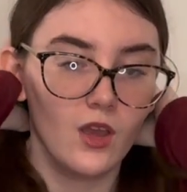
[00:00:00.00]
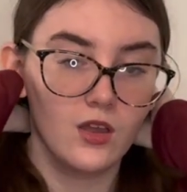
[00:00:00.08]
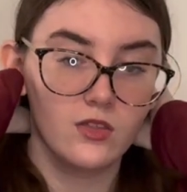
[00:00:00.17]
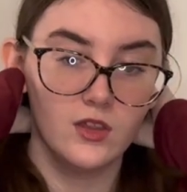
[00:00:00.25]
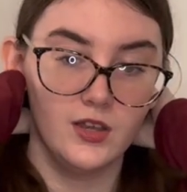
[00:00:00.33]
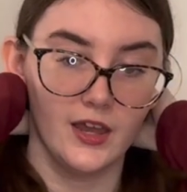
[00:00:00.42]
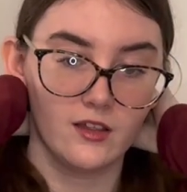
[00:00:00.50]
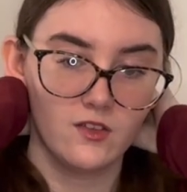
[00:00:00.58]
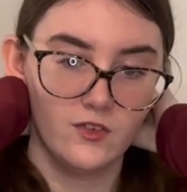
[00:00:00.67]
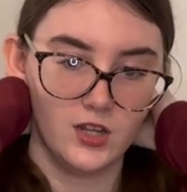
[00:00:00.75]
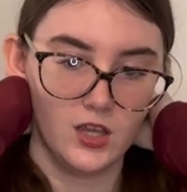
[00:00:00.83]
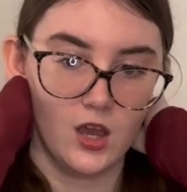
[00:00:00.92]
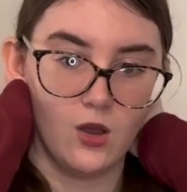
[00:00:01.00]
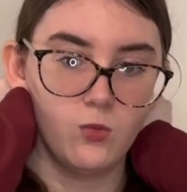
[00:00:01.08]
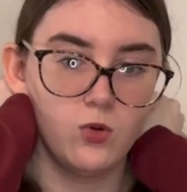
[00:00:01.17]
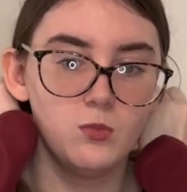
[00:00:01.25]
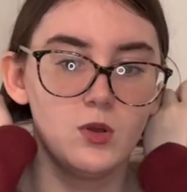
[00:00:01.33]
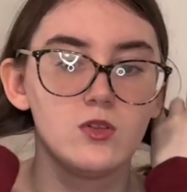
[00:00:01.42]
the next video
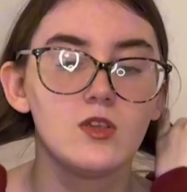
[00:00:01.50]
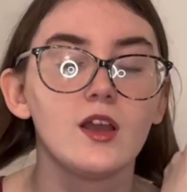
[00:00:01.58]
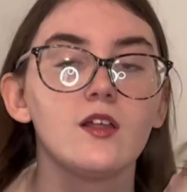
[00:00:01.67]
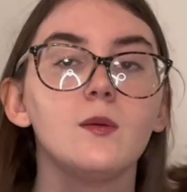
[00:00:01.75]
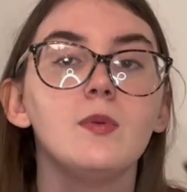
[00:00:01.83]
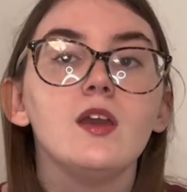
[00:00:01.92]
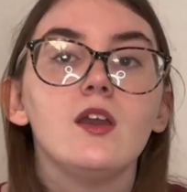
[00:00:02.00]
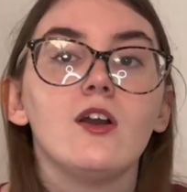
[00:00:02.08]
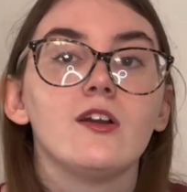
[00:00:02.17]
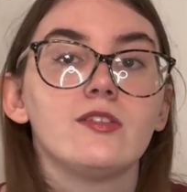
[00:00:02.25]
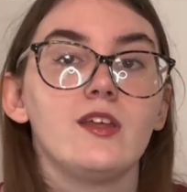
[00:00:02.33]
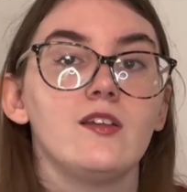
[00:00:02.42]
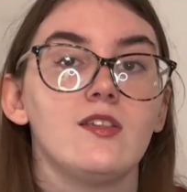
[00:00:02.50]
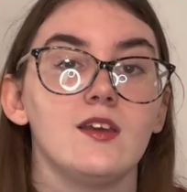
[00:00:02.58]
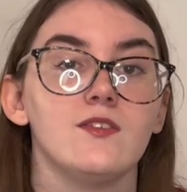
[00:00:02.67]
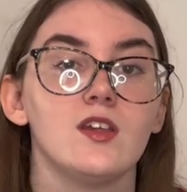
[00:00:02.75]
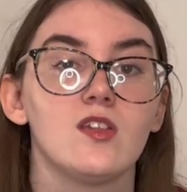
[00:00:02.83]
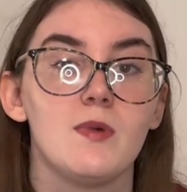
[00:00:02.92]
will most likely be our
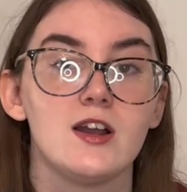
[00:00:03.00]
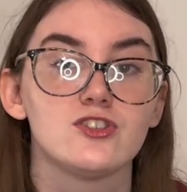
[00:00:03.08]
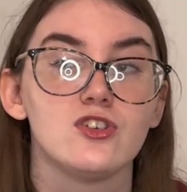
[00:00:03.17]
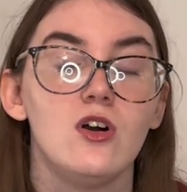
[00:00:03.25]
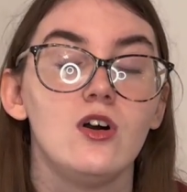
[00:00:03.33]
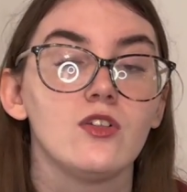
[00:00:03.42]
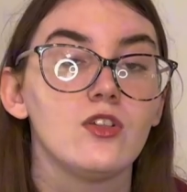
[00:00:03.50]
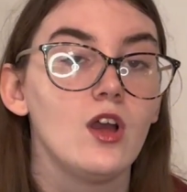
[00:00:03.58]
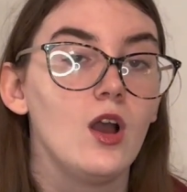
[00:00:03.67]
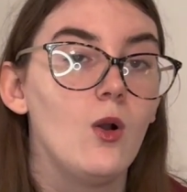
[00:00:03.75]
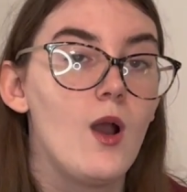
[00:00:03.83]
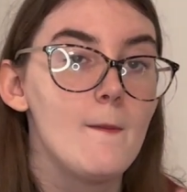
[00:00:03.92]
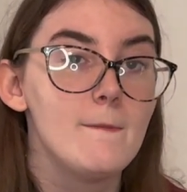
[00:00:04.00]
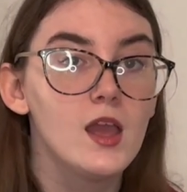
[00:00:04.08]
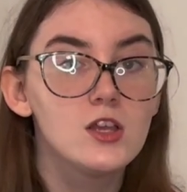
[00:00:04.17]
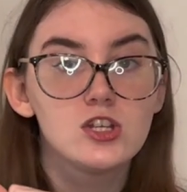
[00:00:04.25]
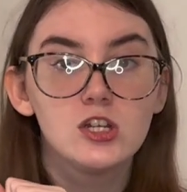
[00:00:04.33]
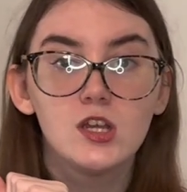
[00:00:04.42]
Thanksgiving special, so
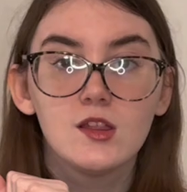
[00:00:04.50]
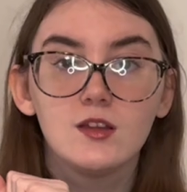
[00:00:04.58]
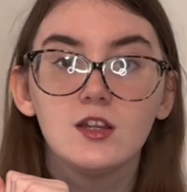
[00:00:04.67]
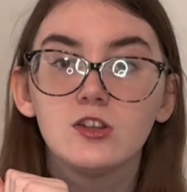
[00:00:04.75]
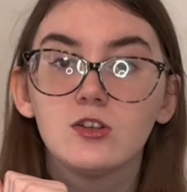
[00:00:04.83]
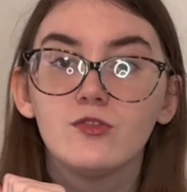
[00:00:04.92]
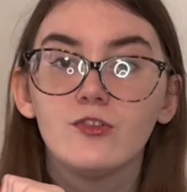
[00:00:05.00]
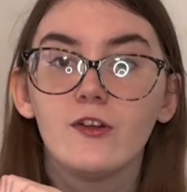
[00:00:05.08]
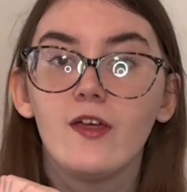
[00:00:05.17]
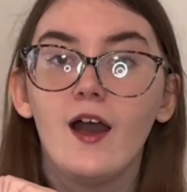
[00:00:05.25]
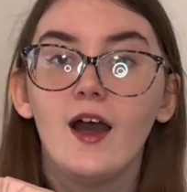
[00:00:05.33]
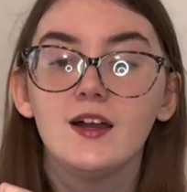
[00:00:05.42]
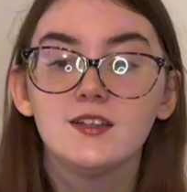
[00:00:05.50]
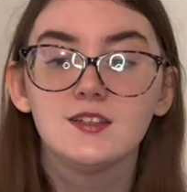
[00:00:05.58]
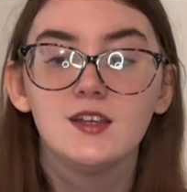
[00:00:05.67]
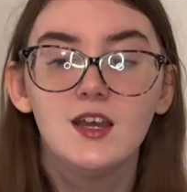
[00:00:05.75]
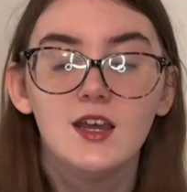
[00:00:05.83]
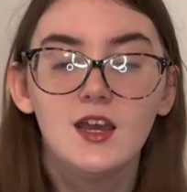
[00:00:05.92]
make sure you stay tuned for that.
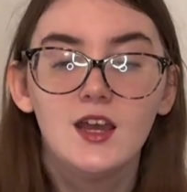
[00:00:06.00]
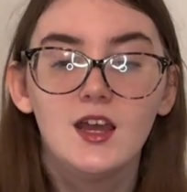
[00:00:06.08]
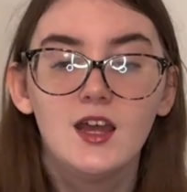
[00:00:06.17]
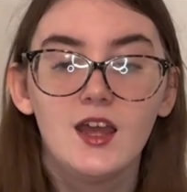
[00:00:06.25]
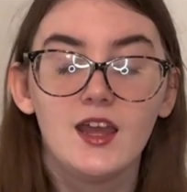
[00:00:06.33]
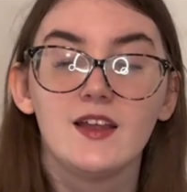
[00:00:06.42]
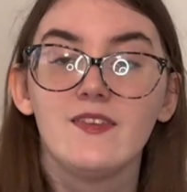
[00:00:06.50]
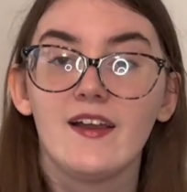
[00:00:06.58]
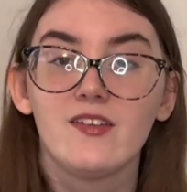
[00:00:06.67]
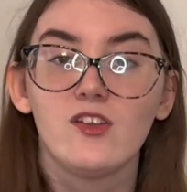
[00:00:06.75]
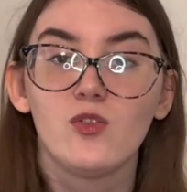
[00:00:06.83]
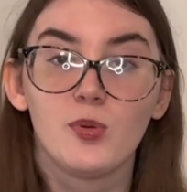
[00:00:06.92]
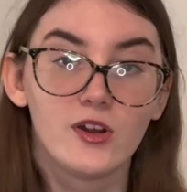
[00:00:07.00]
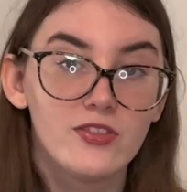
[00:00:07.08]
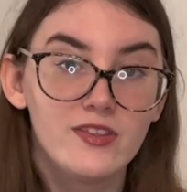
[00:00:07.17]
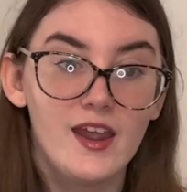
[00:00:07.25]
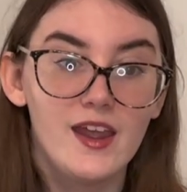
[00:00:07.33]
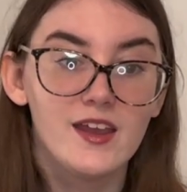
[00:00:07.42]
And Lexi's
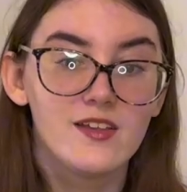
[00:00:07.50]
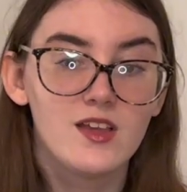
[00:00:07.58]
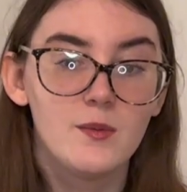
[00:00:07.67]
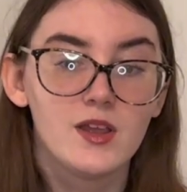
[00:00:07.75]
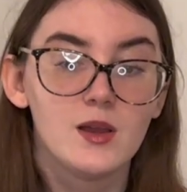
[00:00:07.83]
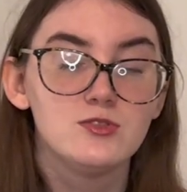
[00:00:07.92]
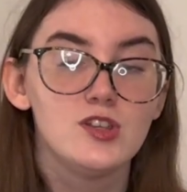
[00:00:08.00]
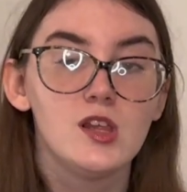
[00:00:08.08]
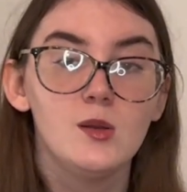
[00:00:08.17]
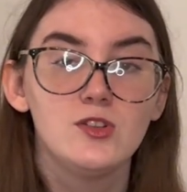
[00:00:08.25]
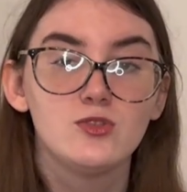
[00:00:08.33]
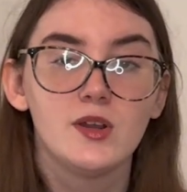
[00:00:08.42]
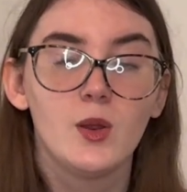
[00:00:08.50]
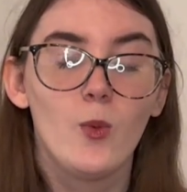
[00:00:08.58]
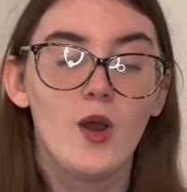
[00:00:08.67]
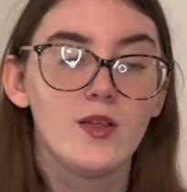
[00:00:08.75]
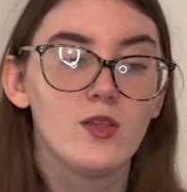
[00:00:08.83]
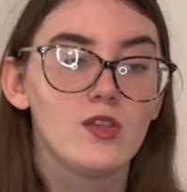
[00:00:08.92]
birthday is coming up. She's gonna be
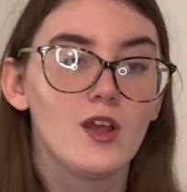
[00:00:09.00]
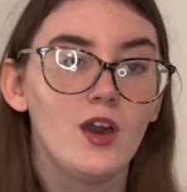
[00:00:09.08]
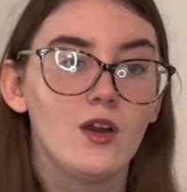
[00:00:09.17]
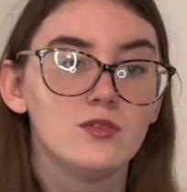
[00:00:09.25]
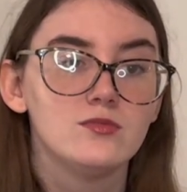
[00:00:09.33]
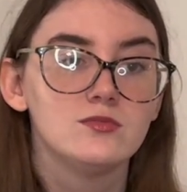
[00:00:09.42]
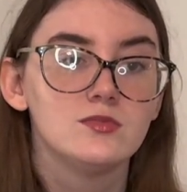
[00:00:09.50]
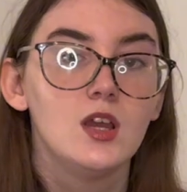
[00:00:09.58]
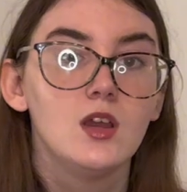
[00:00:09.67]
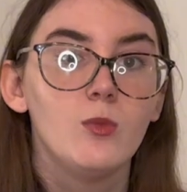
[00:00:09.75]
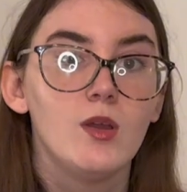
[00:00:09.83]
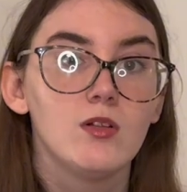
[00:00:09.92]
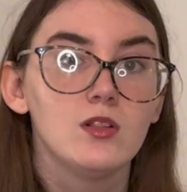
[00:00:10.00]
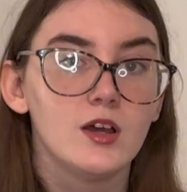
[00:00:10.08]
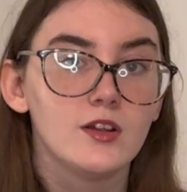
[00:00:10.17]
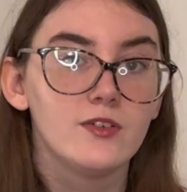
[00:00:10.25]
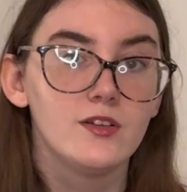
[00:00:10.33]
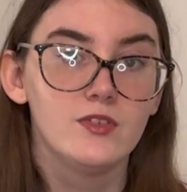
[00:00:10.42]
21, so we have a
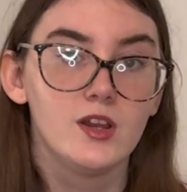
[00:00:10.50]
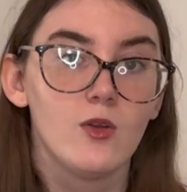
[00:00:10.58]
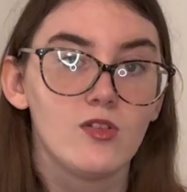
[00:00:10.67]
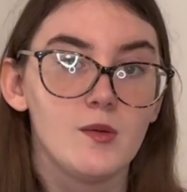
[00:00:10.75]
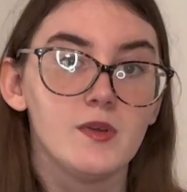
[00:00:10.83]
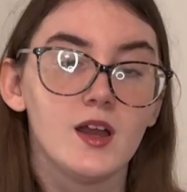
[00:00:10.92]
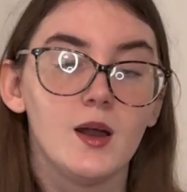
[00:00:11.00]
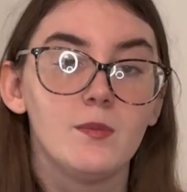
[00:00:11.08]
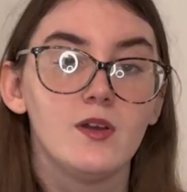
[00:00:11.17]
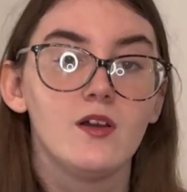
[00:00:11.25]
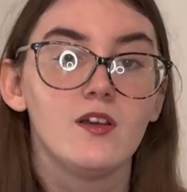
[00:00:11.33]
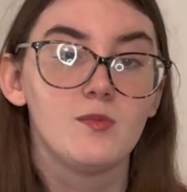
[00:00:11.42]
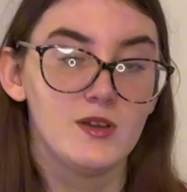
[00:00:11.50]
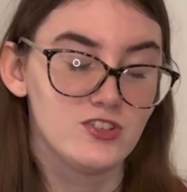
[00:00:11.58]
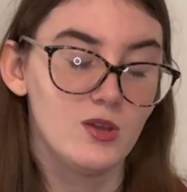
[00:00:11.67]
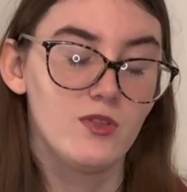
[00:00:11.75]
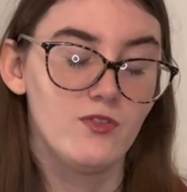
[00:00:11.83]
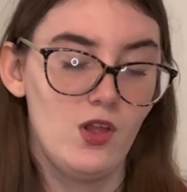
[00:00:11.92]
lot of fun videos coming up,
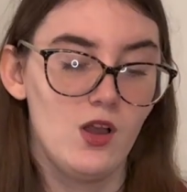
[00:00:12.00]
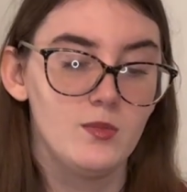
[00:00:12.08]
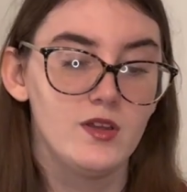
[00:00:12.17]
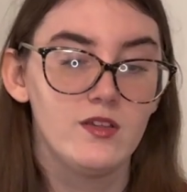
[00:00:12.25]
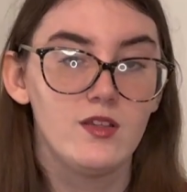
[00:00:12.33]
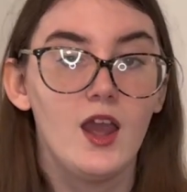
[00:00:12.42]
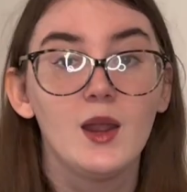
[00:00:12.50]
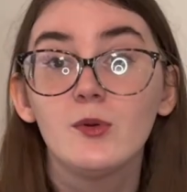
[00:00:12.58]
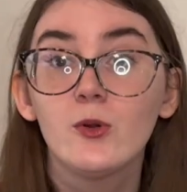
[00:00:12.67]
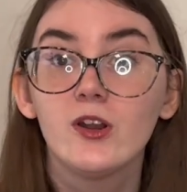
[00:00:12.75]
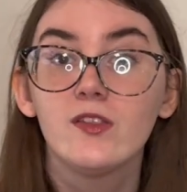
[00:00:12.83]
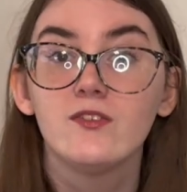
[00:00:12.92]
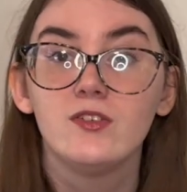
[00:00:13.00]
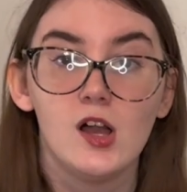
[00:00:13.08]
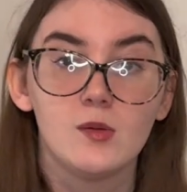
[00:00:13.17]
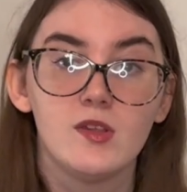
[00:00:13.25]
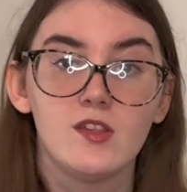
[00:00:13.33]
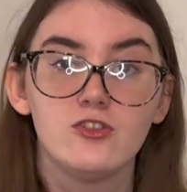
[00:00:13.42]
especially with Vlogmas. I'm recording the
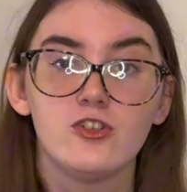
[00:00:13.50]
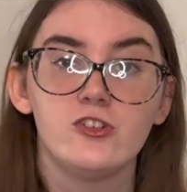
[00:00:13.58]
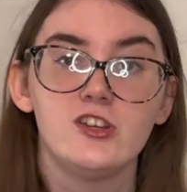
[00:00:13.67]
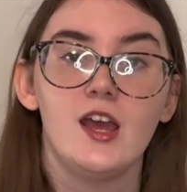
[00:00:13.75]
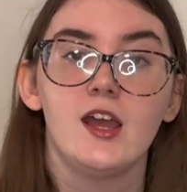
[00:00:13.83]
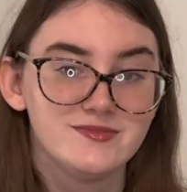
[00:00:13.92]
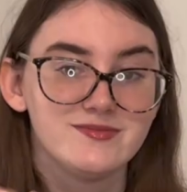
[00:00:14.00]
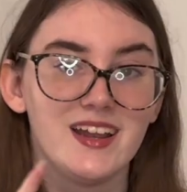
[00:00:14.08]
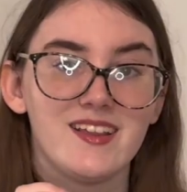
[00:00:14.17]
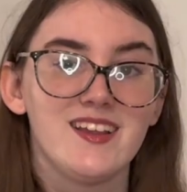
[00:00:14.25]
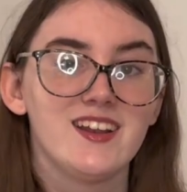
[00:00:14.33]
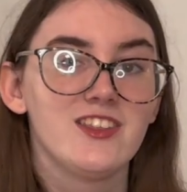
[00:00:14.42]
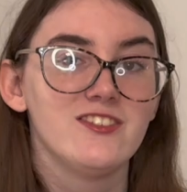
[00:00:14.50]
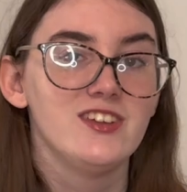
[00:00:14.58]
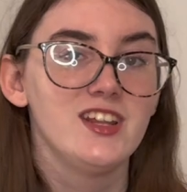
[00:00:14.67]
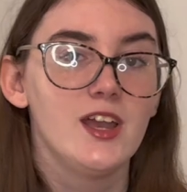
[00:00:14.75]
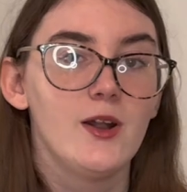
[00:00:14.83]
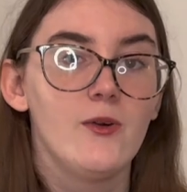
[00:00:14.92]
Vlogmas intro today. That is the end of the
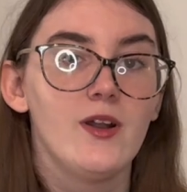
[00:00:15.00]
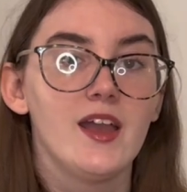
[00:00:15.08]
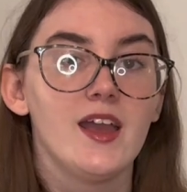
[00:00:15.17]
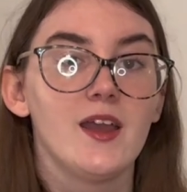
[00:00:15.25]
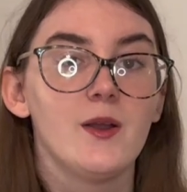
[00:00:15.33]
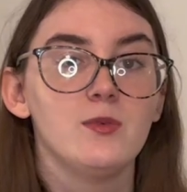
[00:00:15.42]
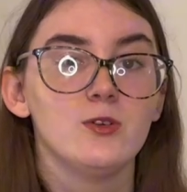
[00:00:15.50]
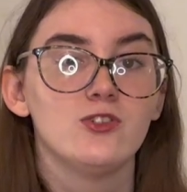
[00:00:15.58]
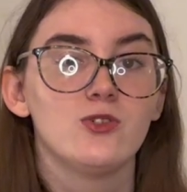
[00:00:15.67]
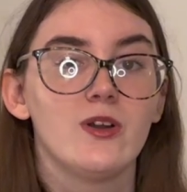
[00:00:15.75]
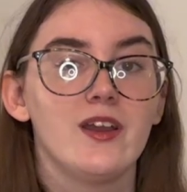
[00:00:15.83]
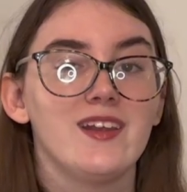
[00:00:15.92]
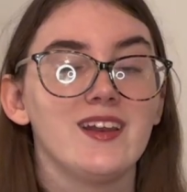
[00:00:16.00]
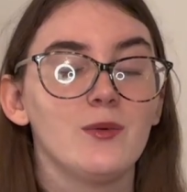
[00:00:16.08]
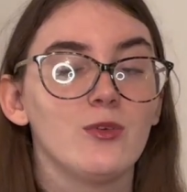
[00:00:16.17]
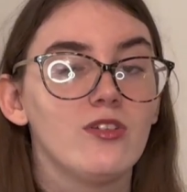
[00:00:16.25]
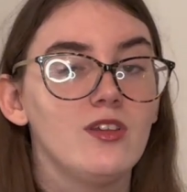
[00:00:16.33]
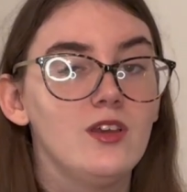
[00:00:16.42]
video, and I hope you enjoyed, and I
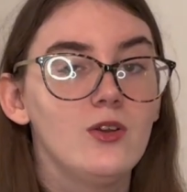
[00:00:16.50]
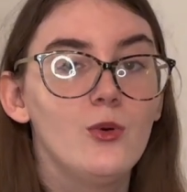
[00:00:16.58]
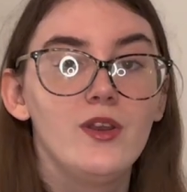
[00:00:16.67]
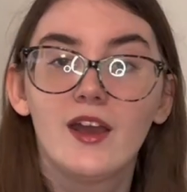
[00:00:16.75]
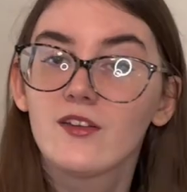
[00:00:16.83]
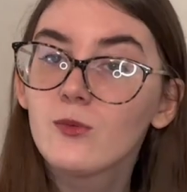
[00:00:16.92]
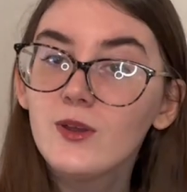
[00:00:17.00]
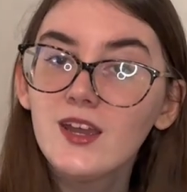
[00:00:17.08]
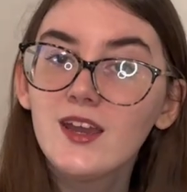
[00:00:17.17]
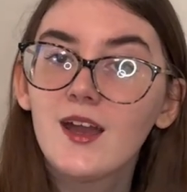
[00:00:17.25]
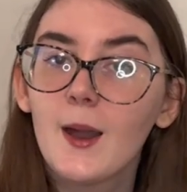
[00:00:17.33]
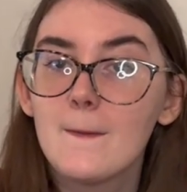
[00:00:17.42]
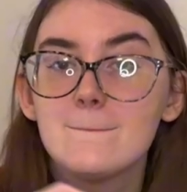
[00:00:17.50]
will see you next week.